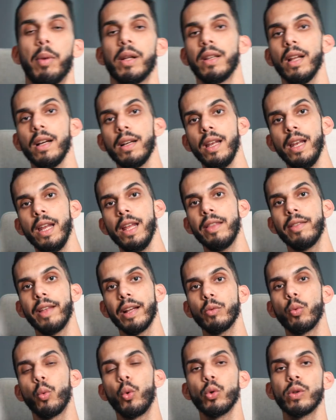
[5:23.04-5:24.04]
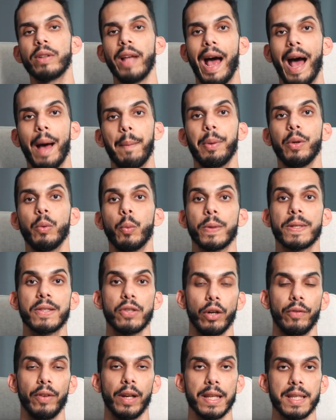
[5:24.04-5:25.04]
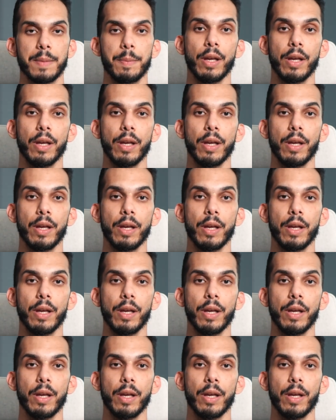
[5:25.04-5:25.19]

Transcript: But luckily that won't happen with serverless